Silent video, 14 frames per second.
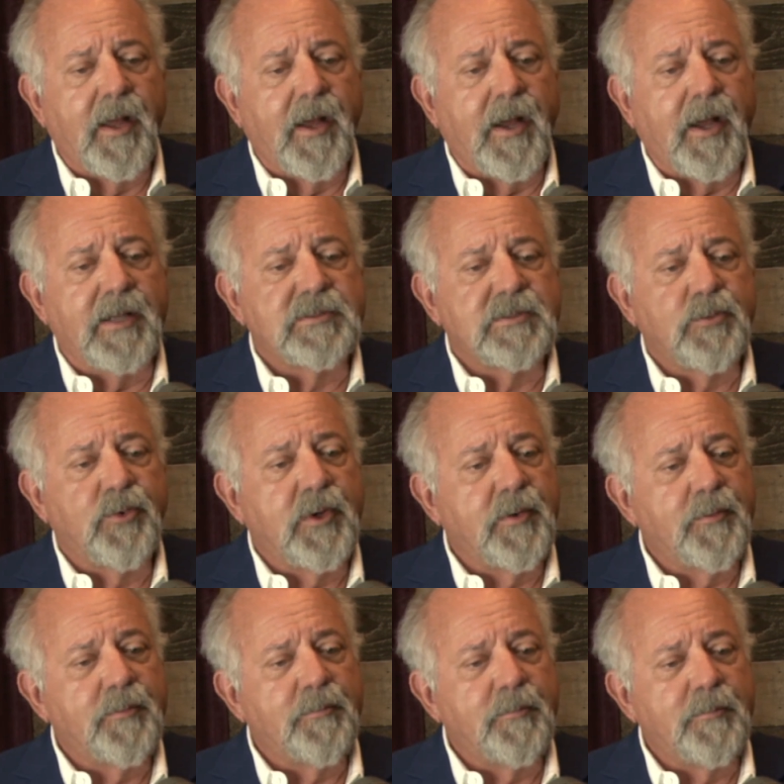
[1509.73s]
I said,
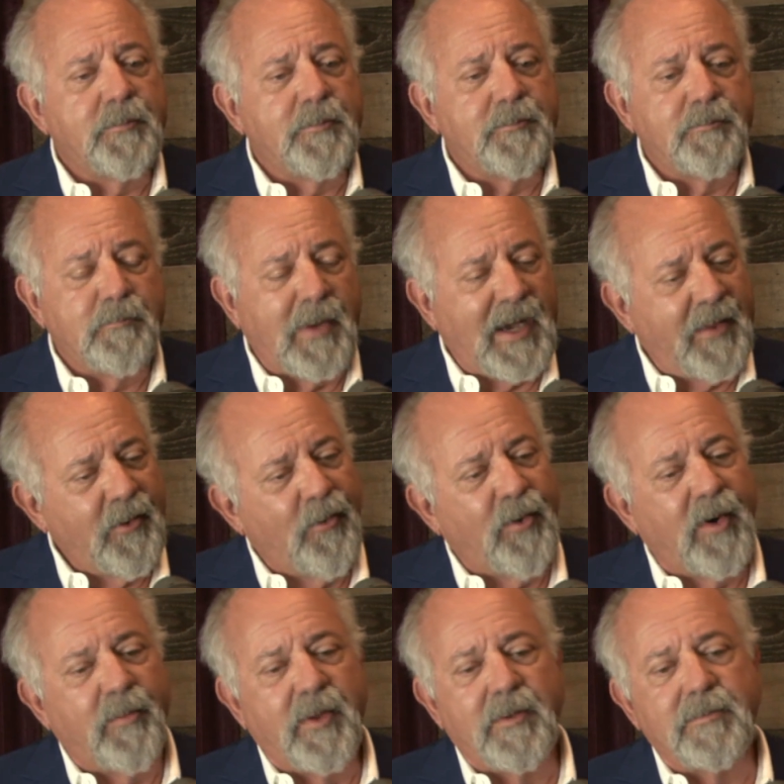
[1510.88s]
well, buy the
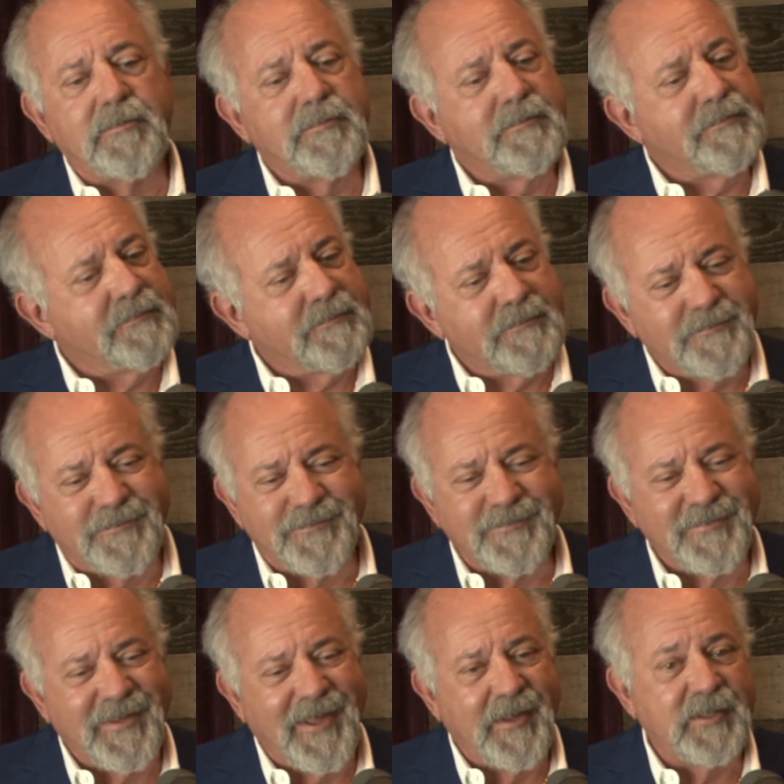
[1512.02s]
ornament.
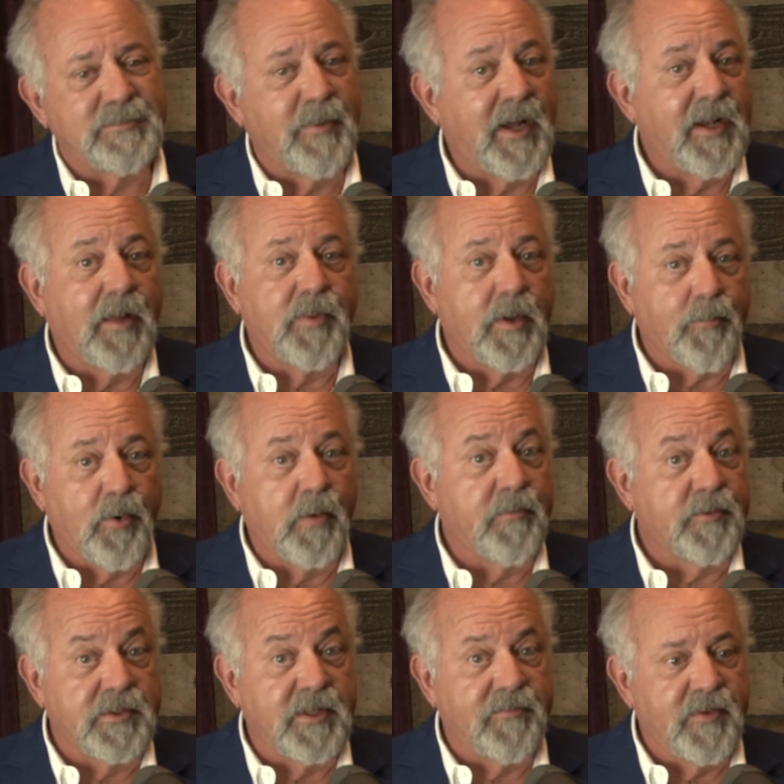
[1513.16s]
This might not be appropriate
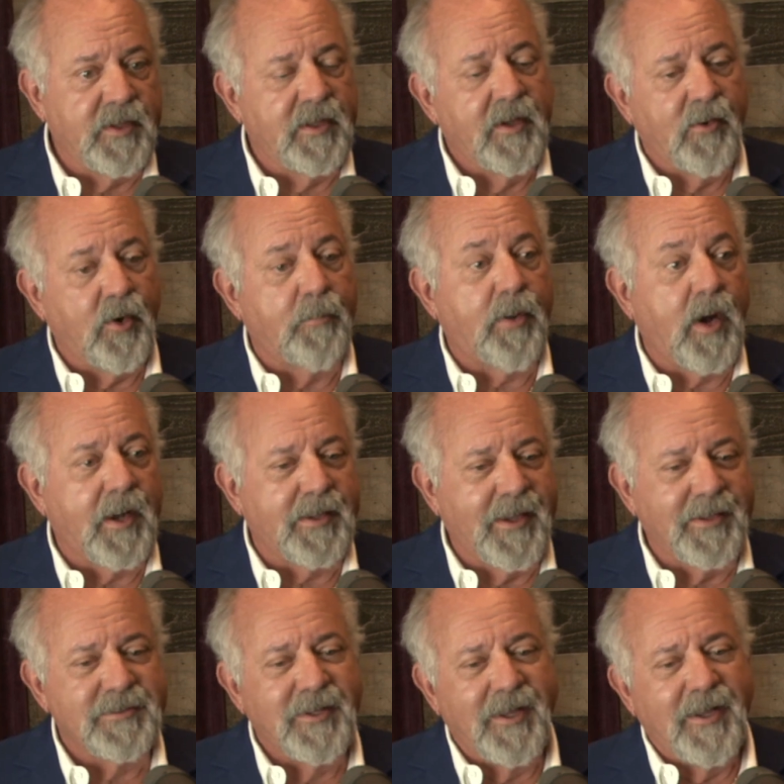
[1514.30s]
for TV or a
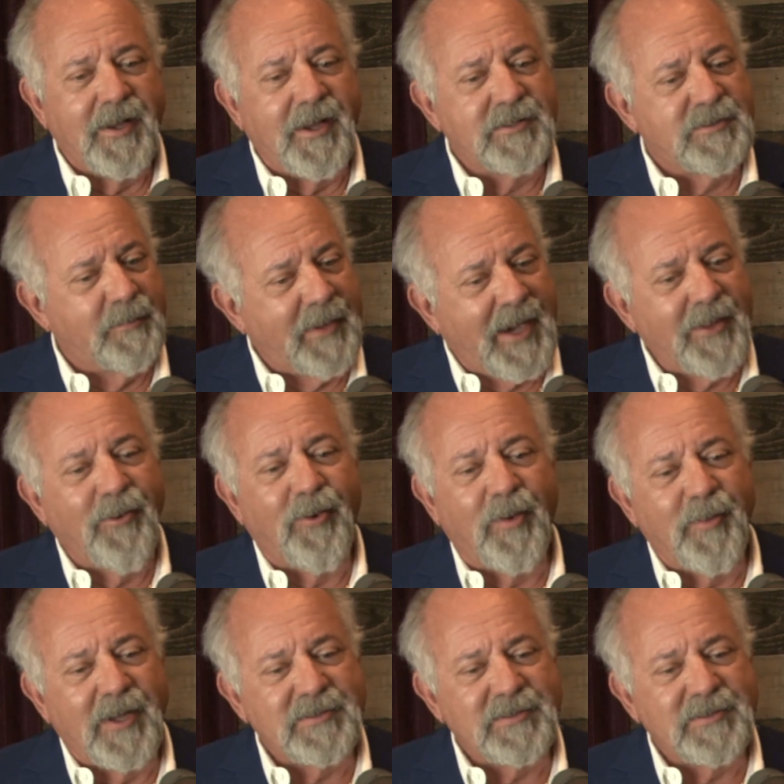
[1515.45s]
podcast. I said, buy the ornament.